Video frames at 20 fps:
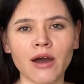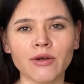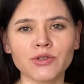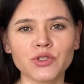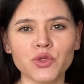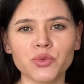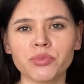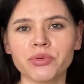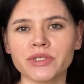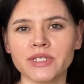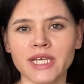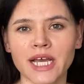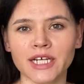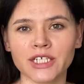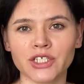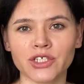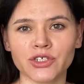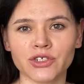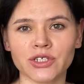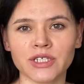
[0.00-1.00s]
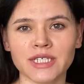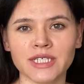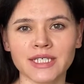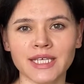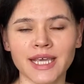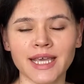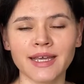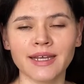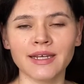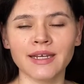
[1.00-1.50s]
how to protect your
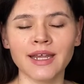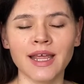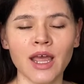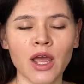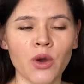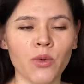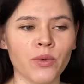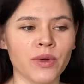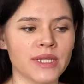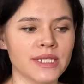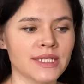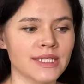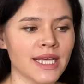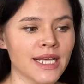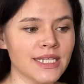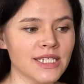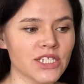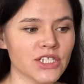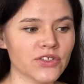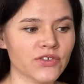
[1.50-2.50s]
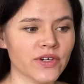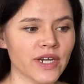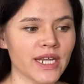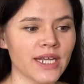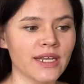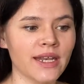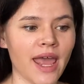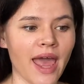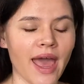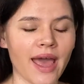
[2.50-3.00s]
skin with
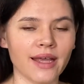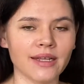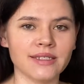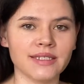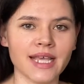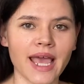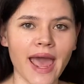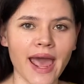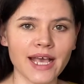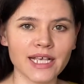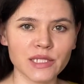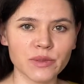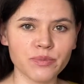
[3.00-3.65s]
sunscreen and